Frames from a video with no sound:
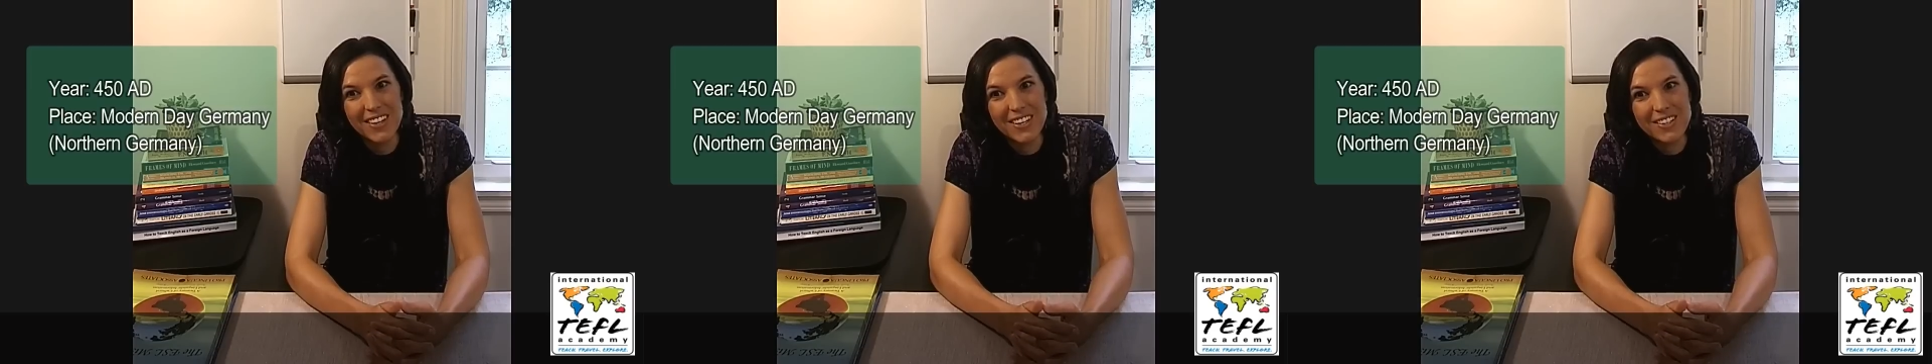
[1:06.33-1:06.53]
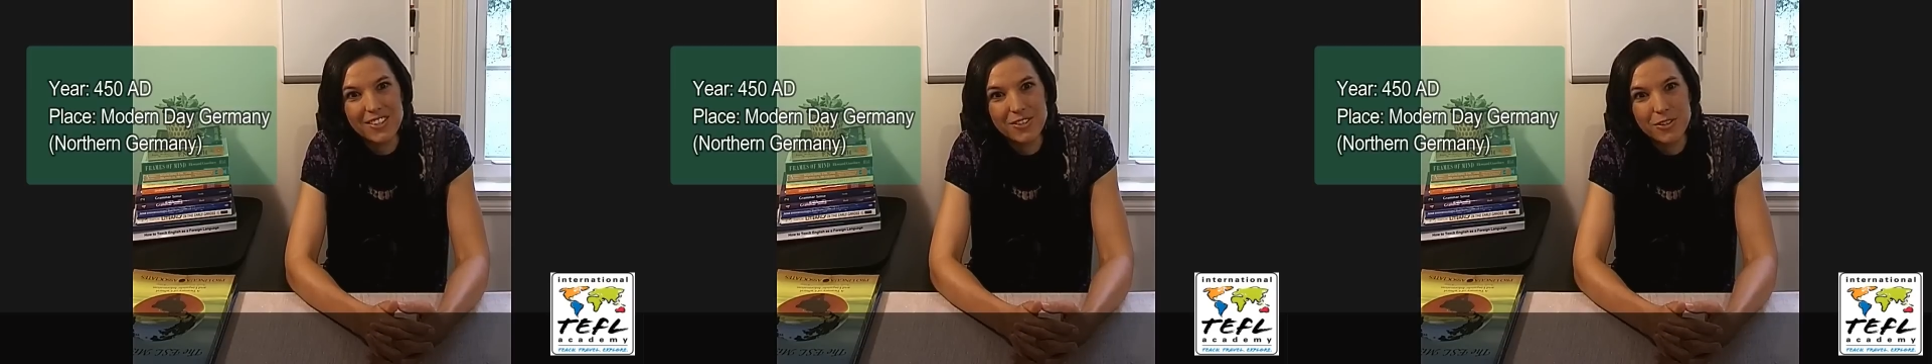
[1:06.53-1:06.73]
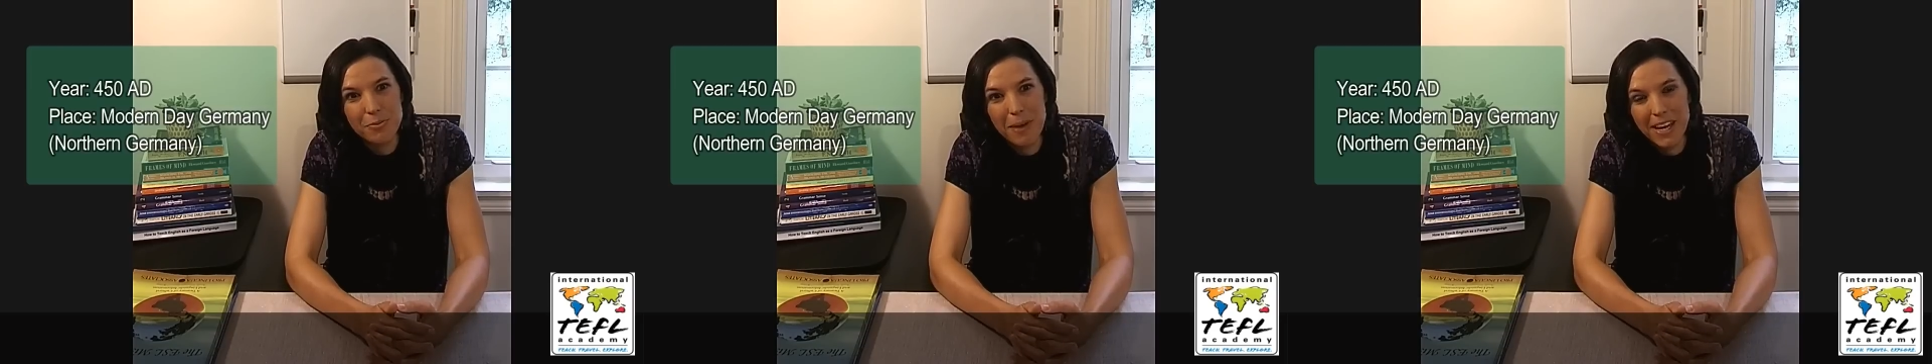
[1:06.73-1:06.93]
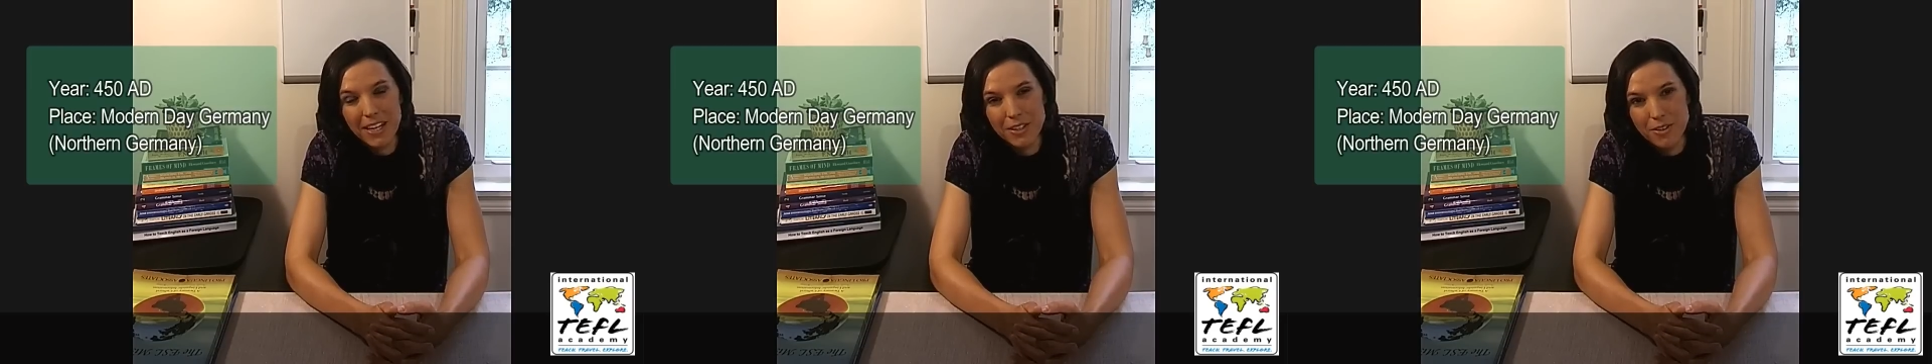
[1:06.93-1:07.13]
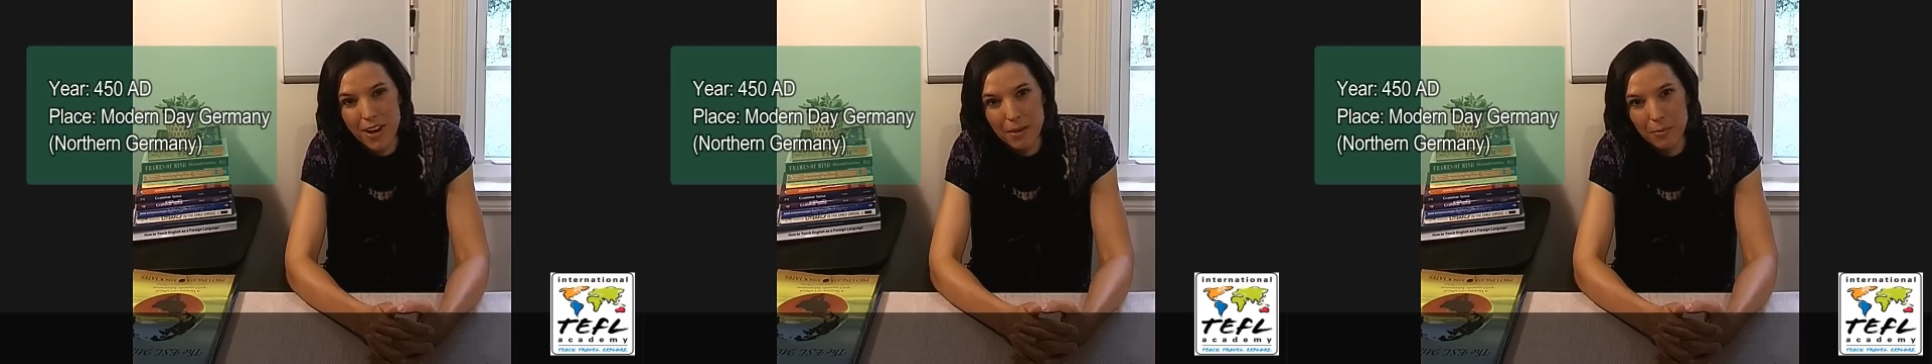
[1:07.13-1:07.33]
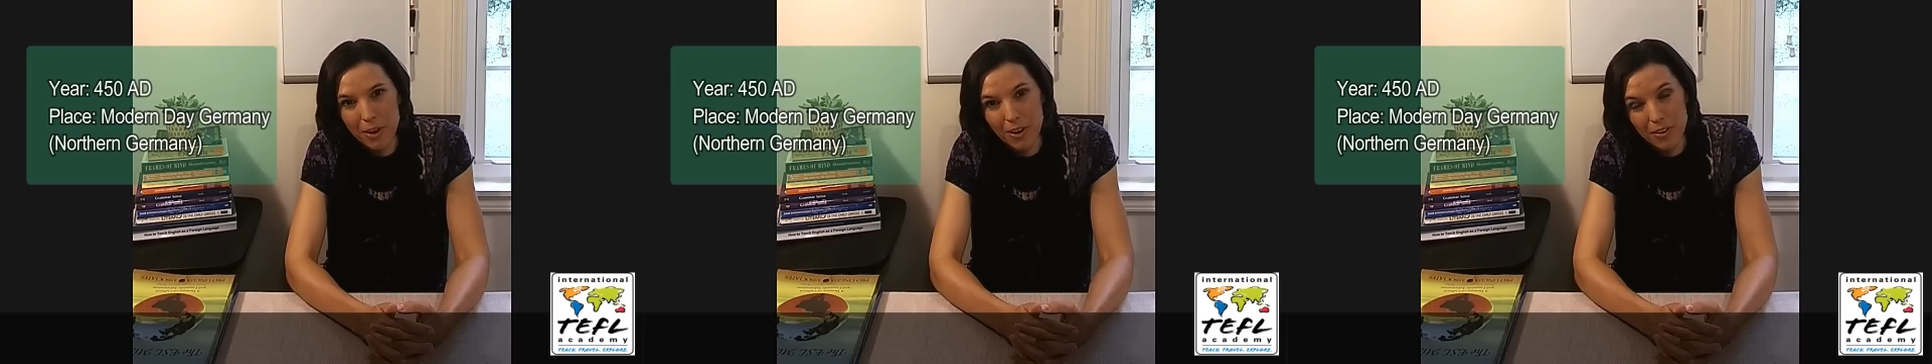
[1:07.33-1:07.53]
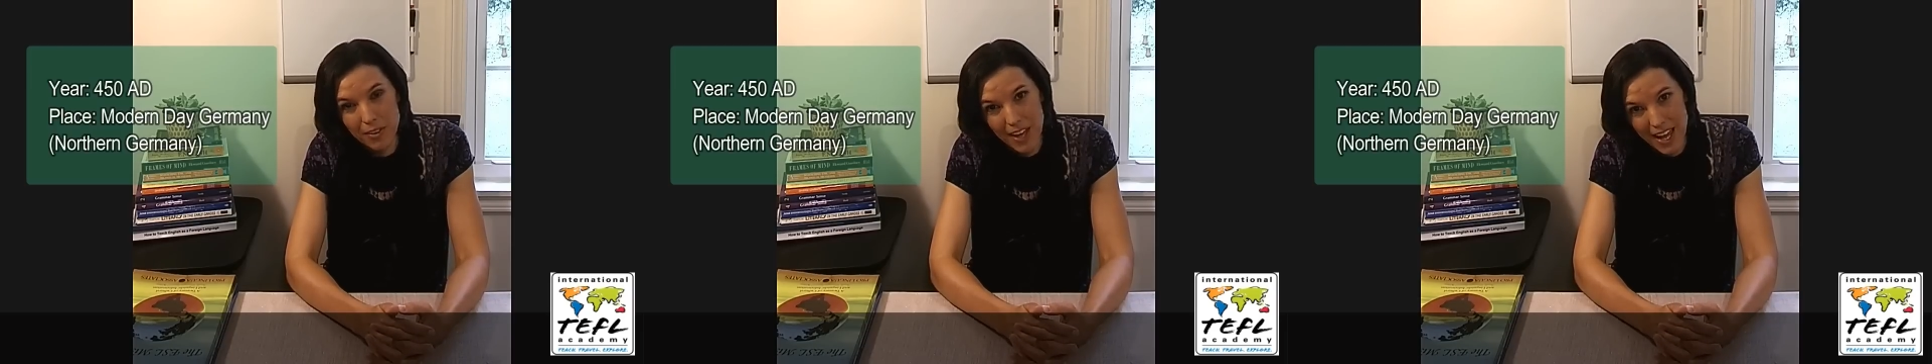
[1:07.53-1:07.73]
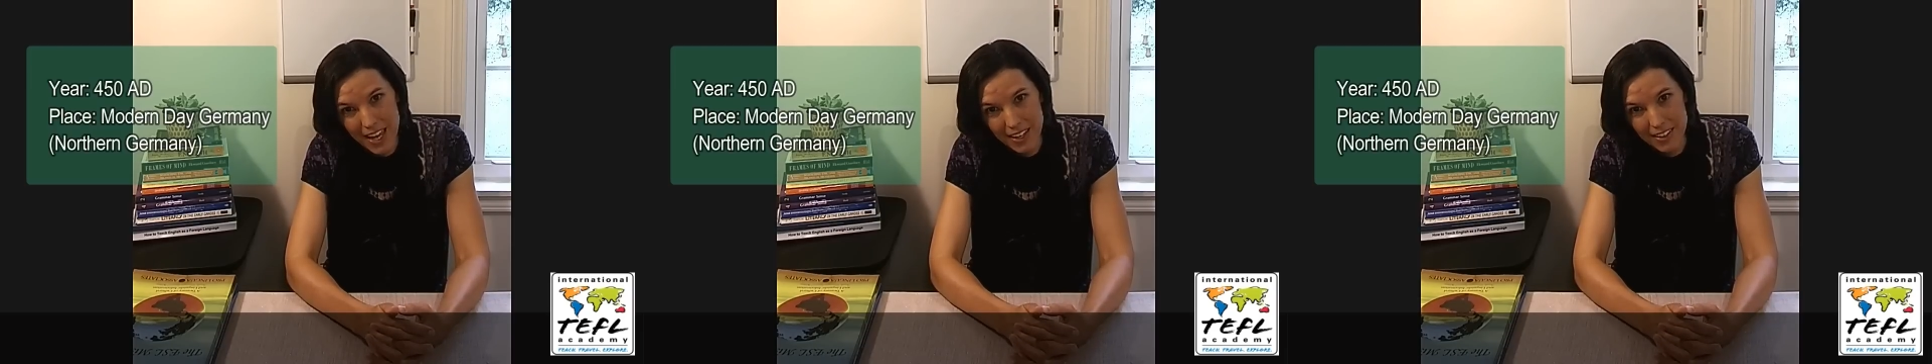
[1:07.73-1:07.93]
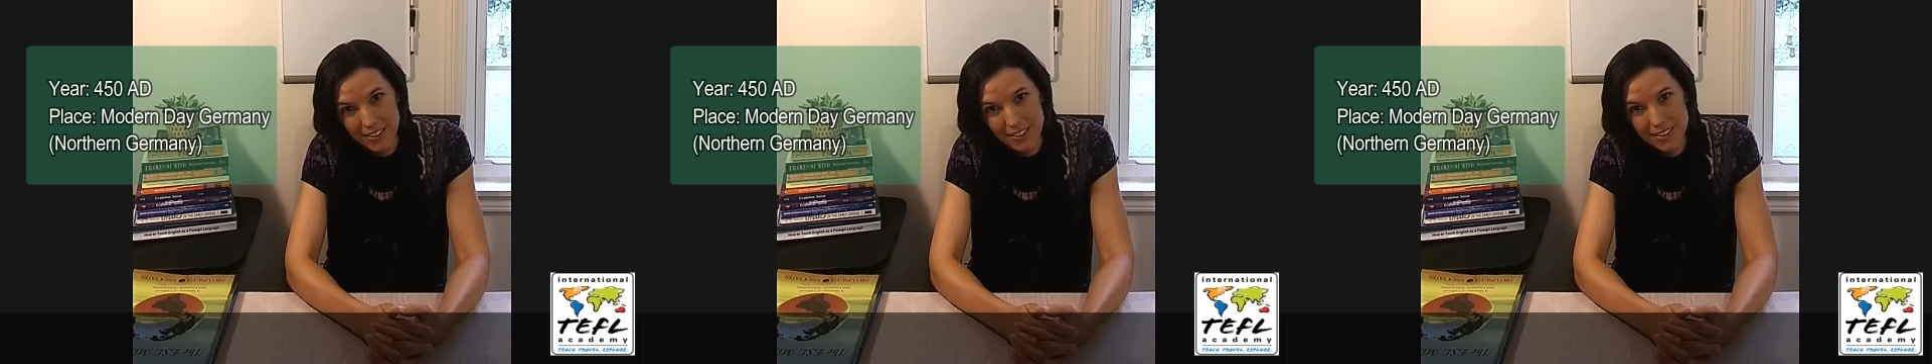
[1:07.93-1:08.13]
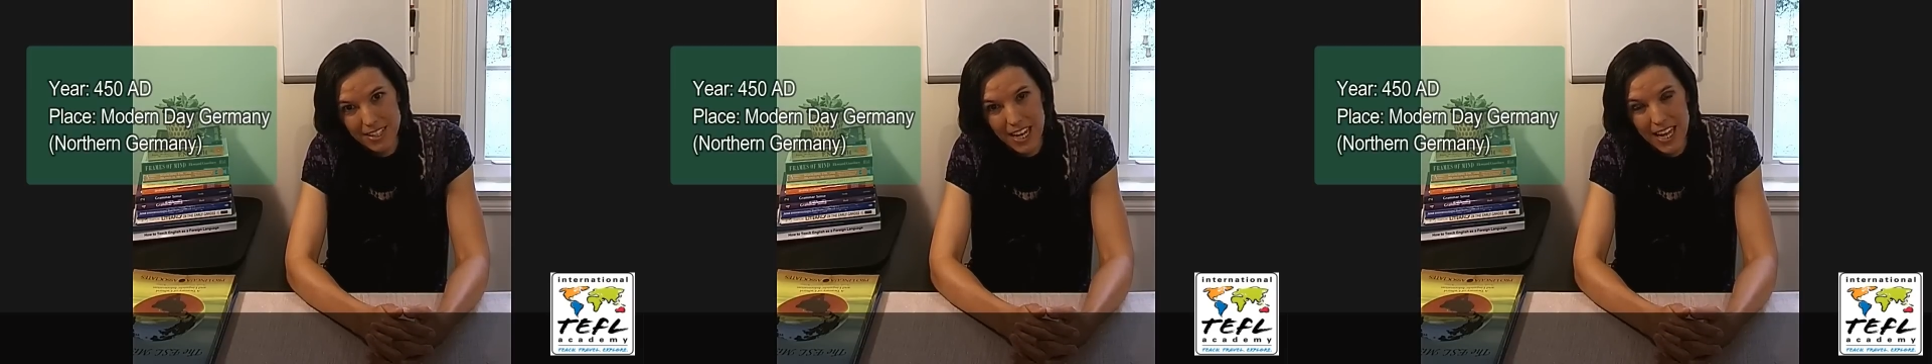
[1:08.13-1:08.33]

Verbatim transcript: There's a Germanic tribe called the Angles,